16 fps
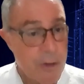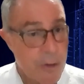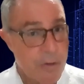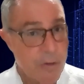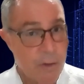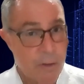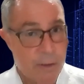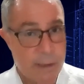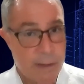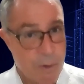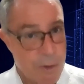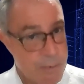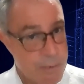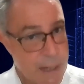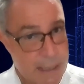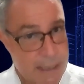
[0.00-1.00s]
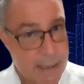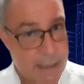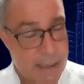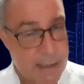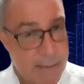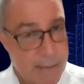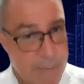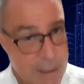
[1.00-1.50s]
The good news, and what
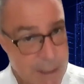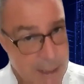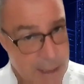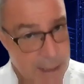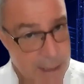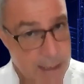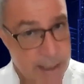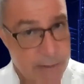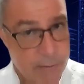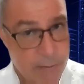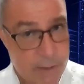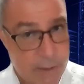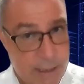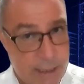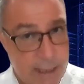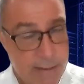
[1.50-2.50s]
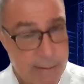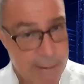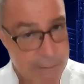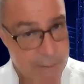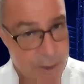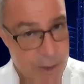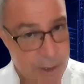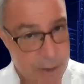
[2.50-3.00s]
makes this particularly interesting
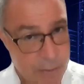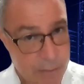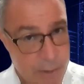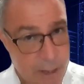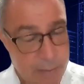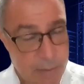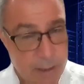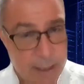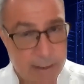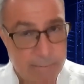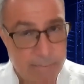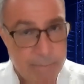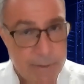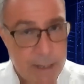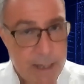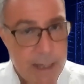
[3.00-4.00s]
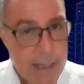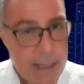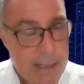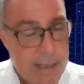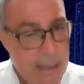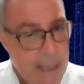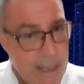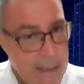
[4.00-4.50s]
in the Czech Republic,
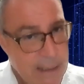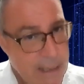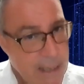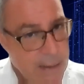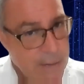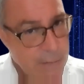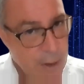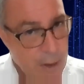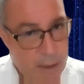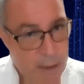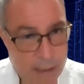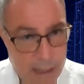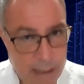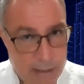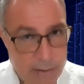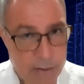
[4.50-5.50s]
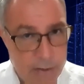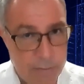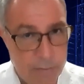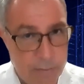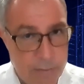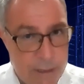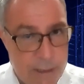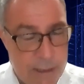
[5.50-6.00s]
is that as far as I
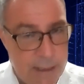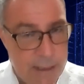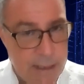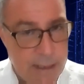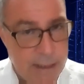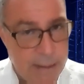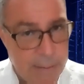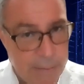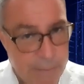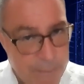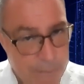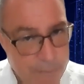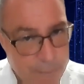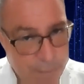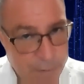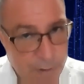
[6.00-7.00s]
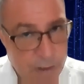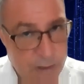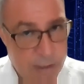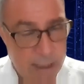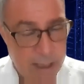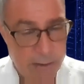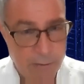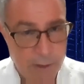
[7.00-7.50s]
know, this is the
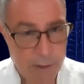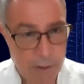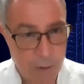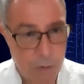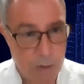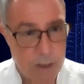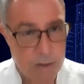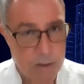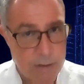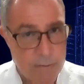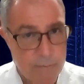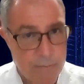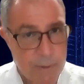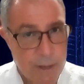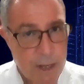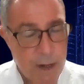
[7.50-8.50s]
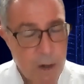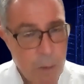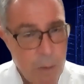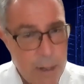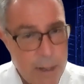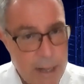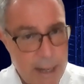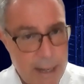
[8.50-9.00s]
first country in the world
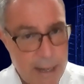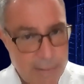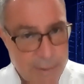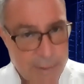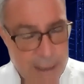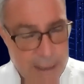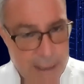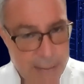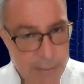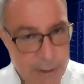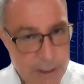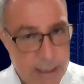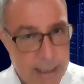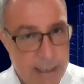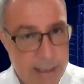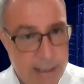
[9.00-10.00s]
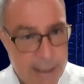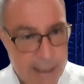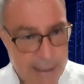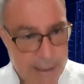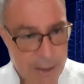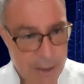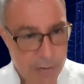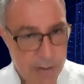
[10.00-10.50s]
where they have deliberately
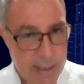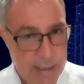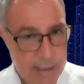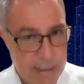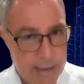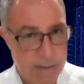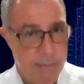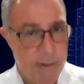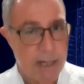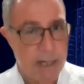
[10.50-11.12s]
integrated